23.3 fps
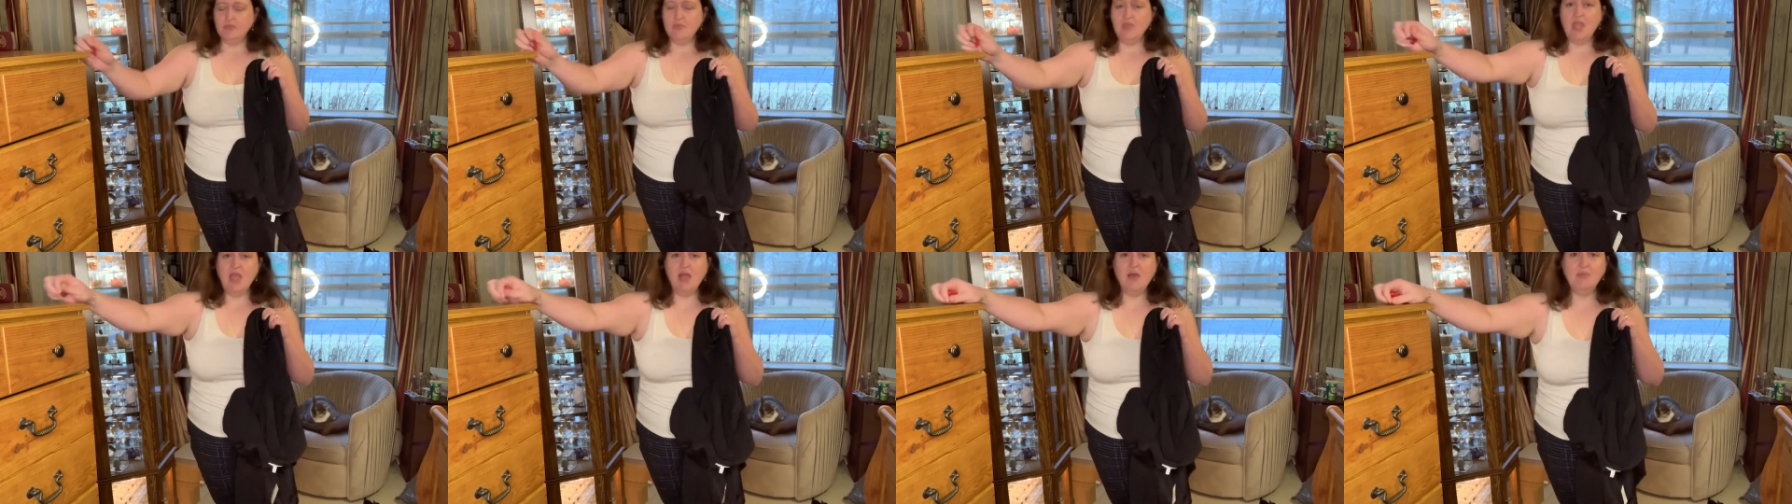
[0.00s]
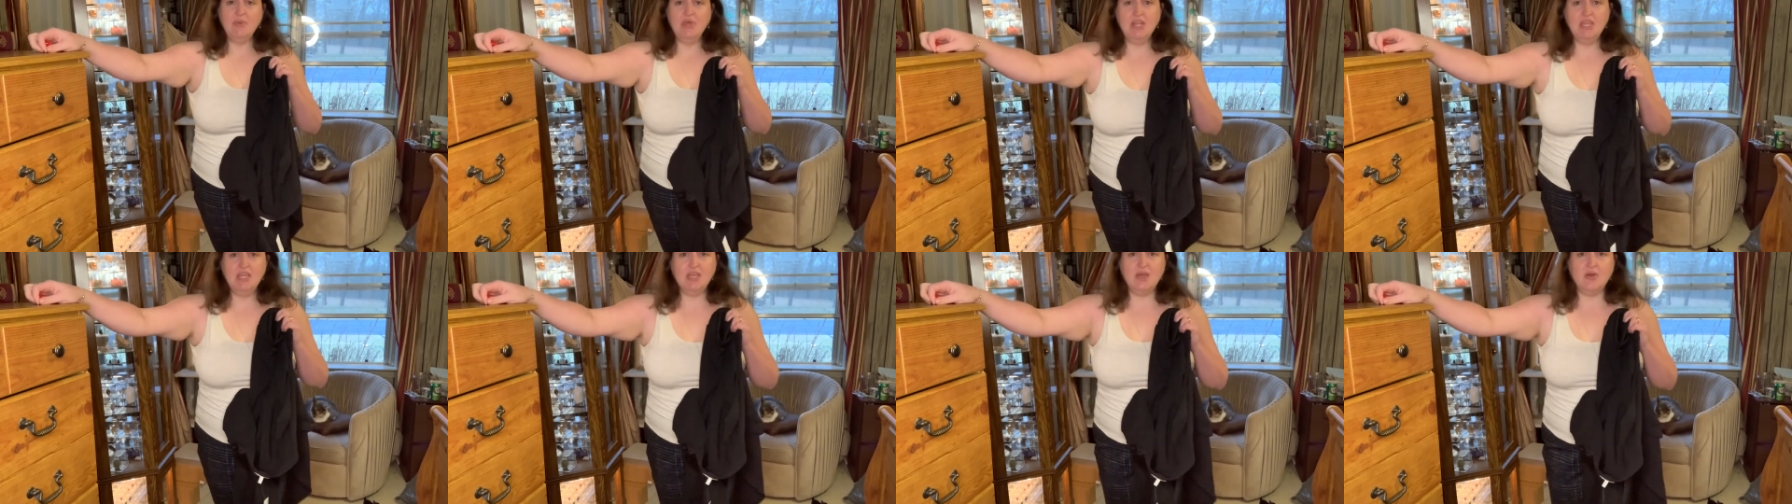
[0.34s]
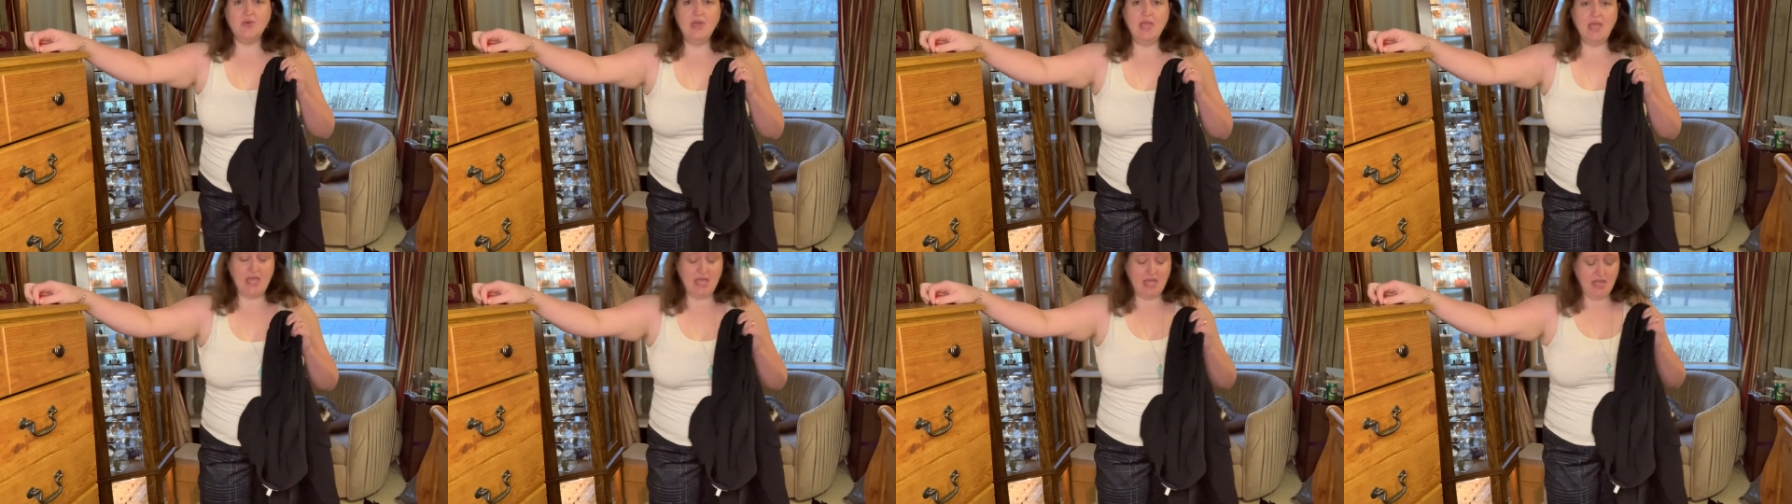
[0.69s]
I'm going to go
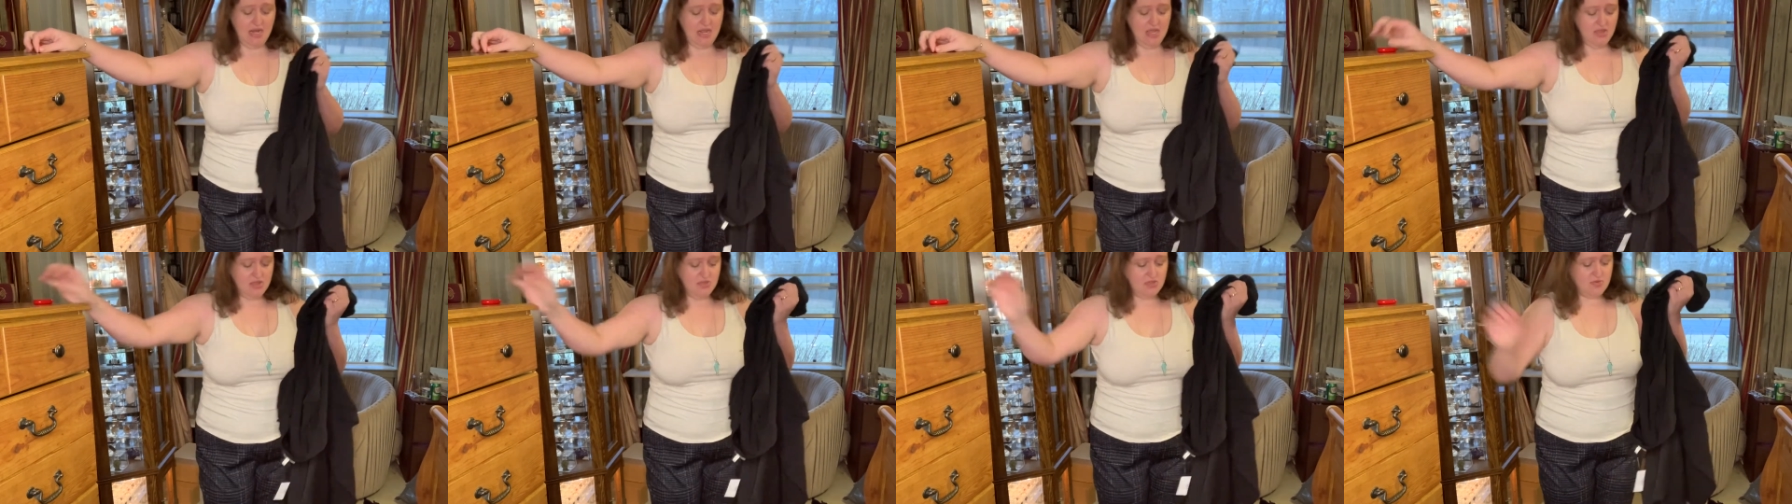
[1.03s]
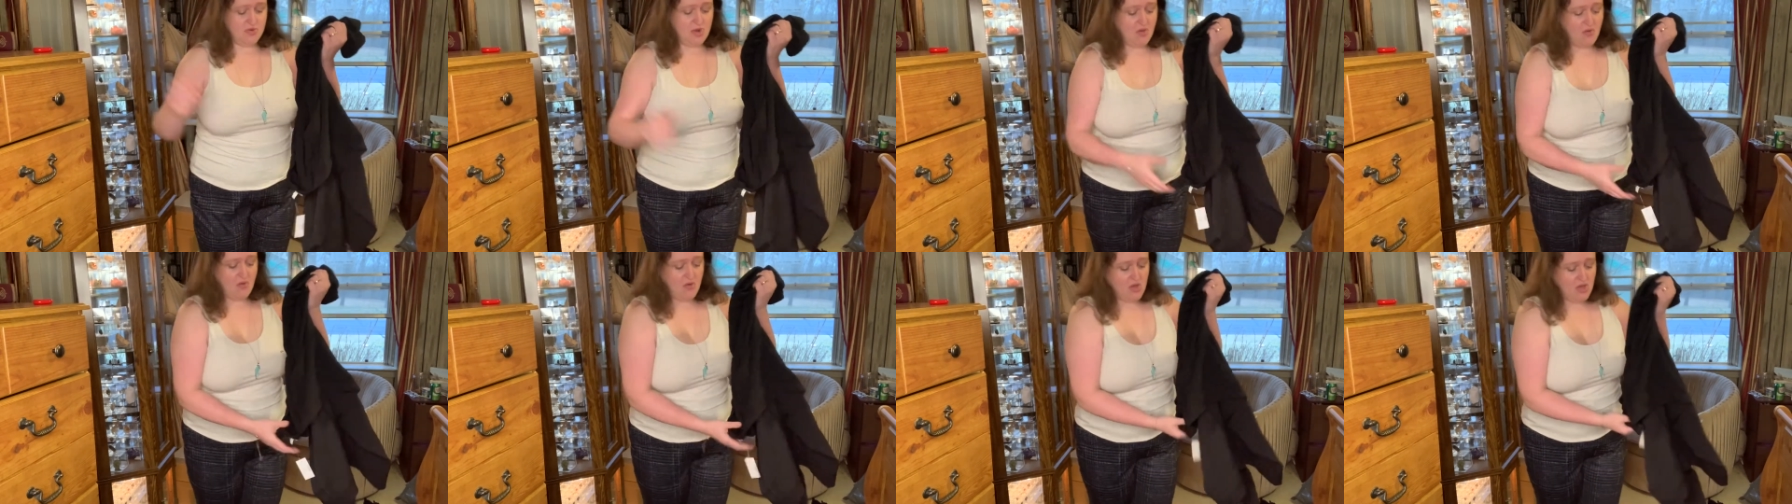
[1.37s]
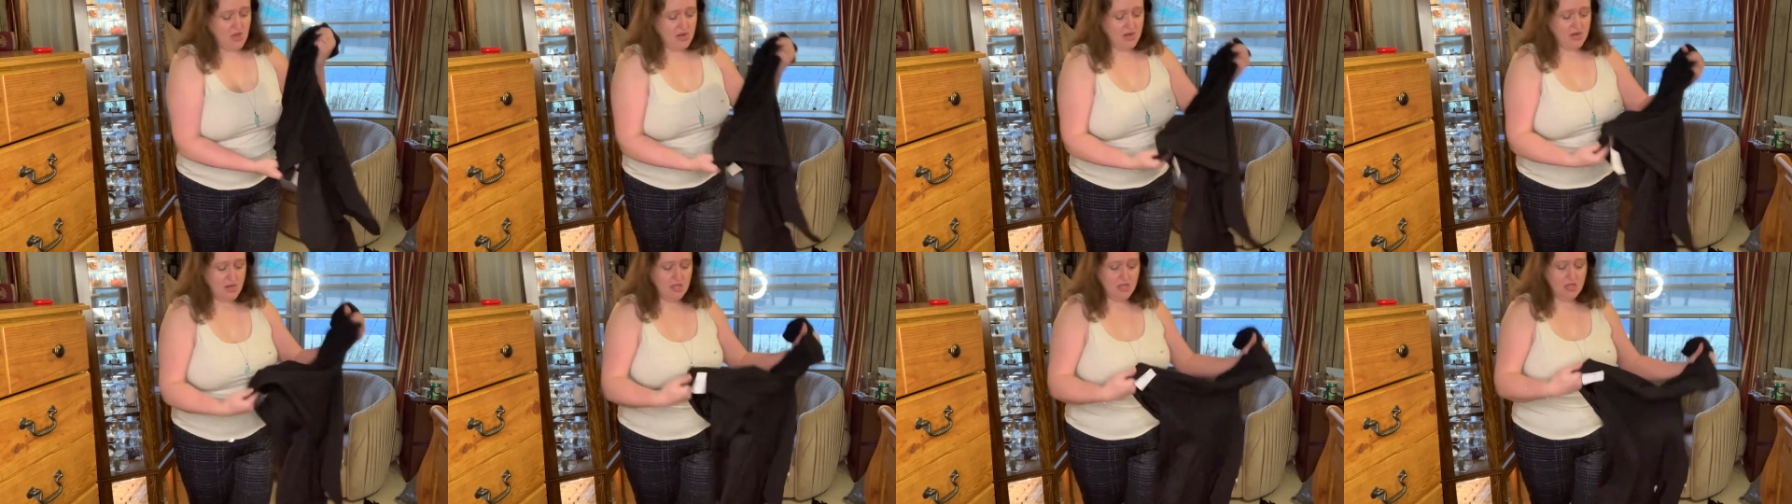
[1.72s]
ahead and throw
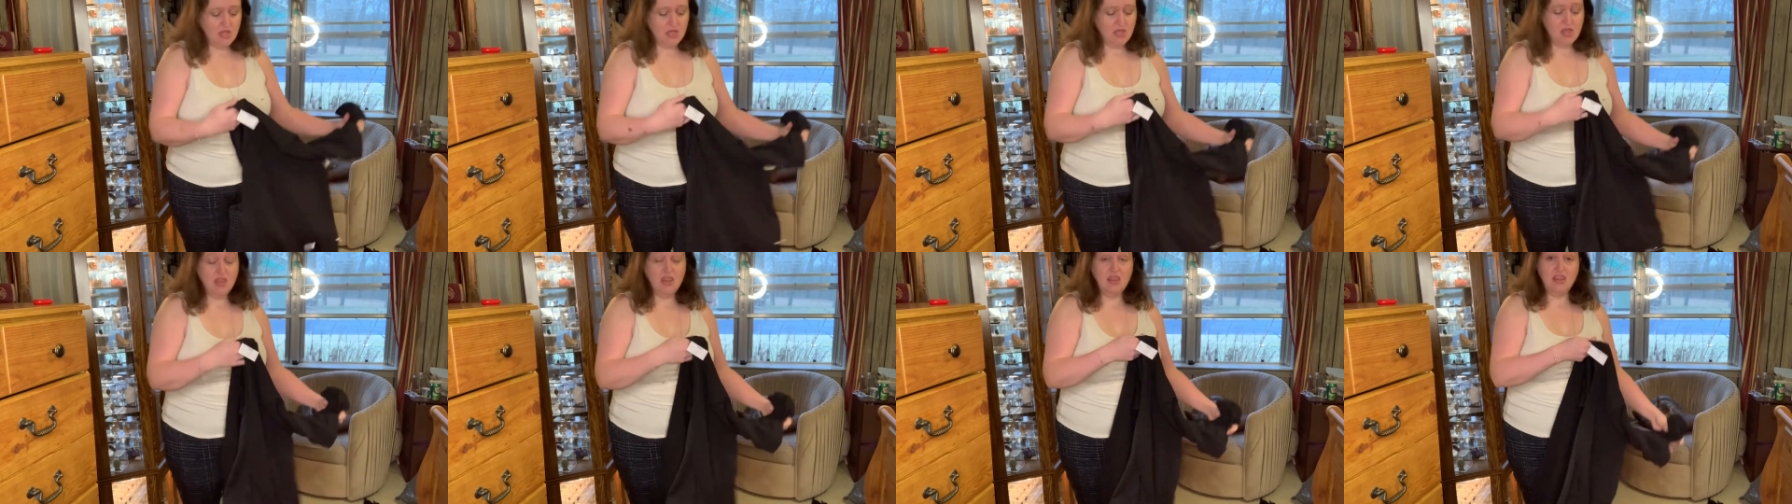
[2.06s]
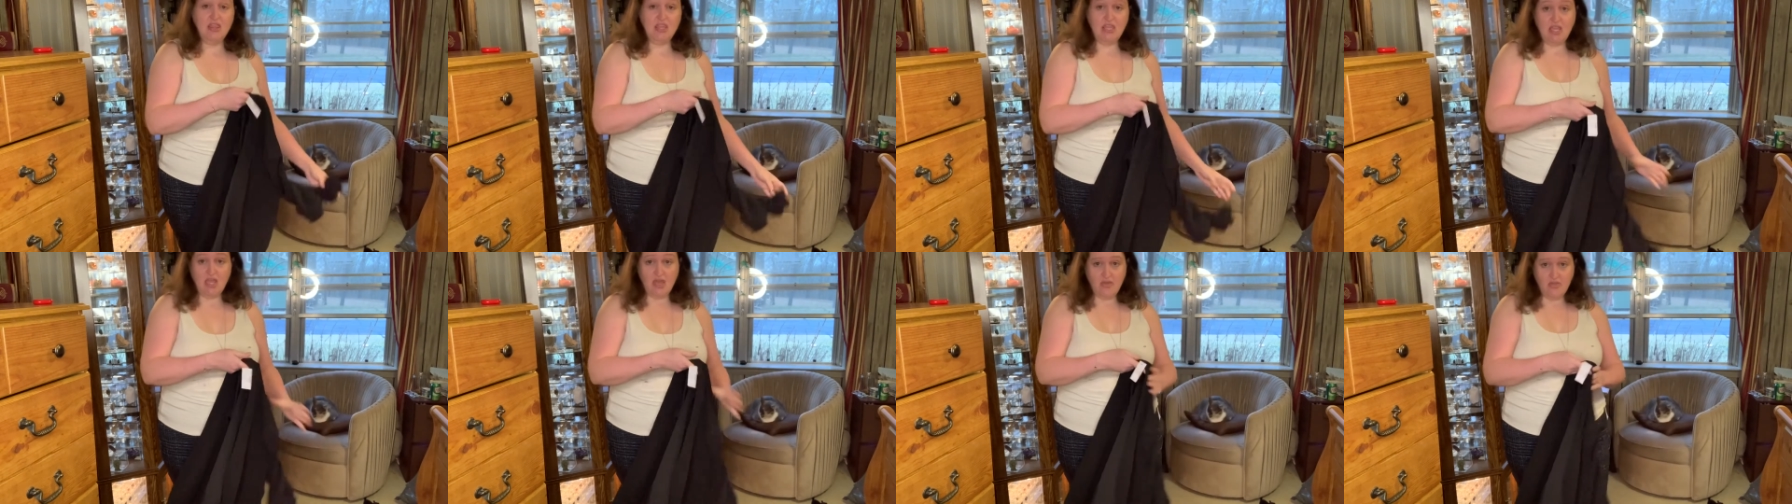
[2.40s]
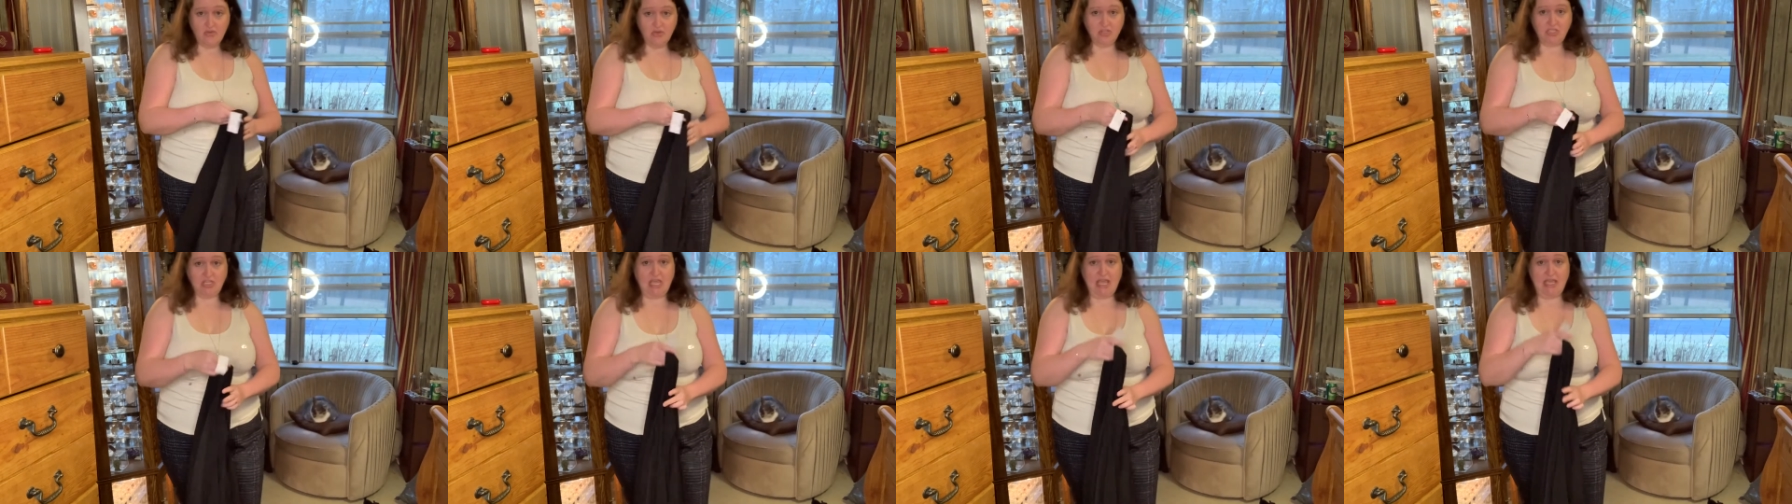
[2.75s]
on the
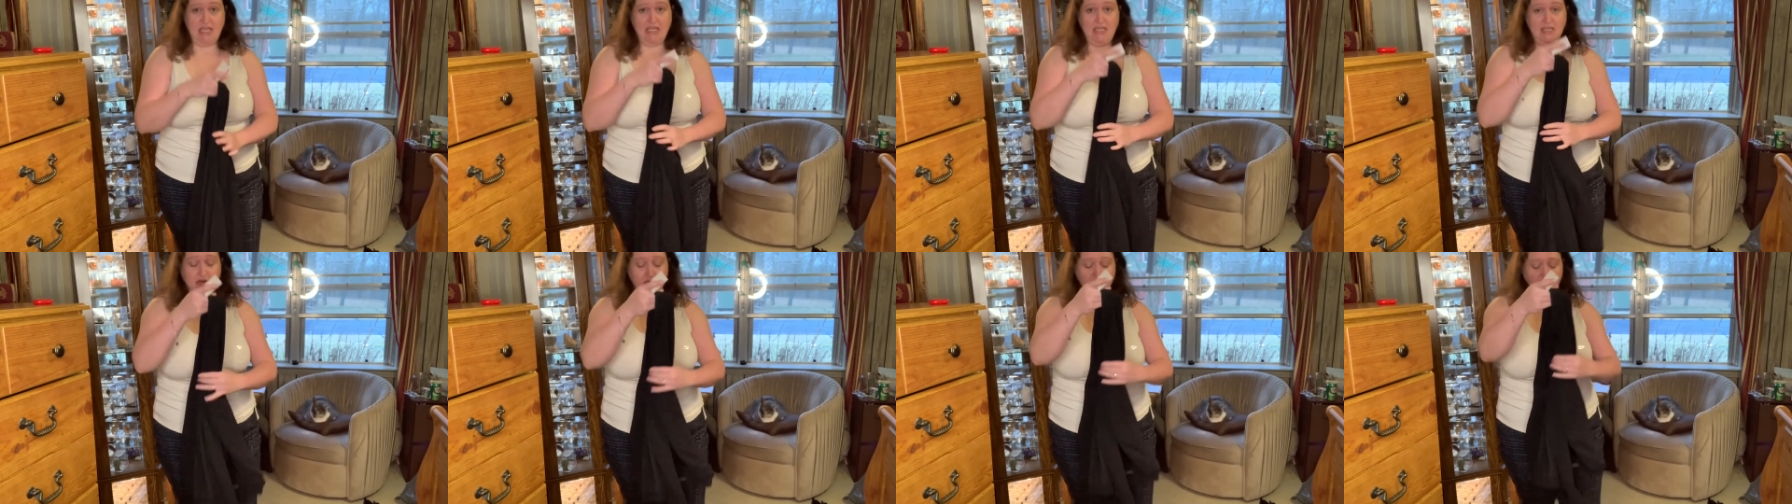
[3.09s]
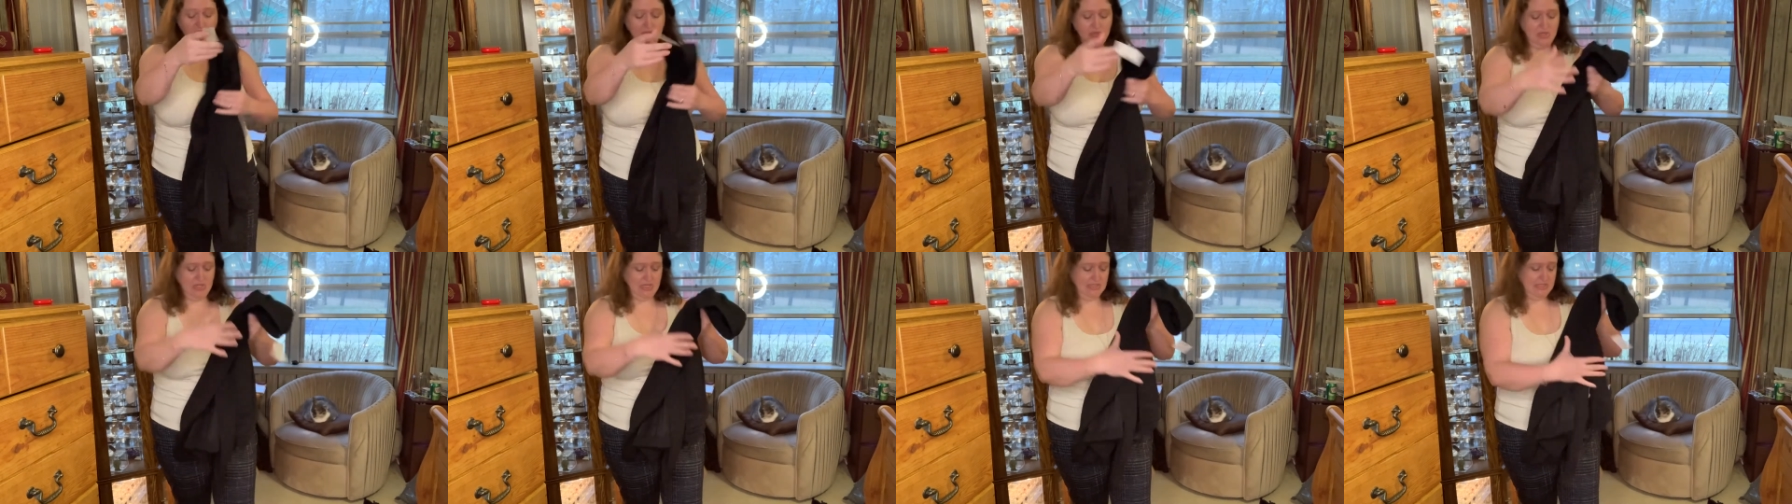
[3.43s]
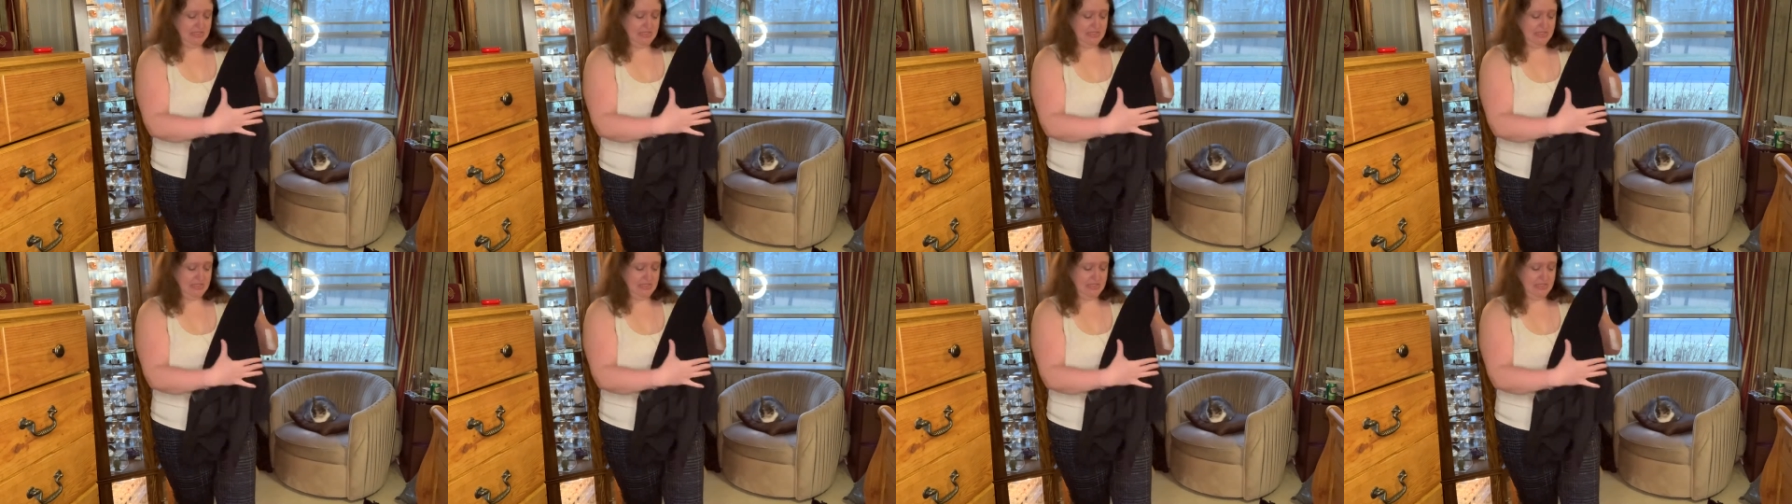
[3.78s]
other jacket with this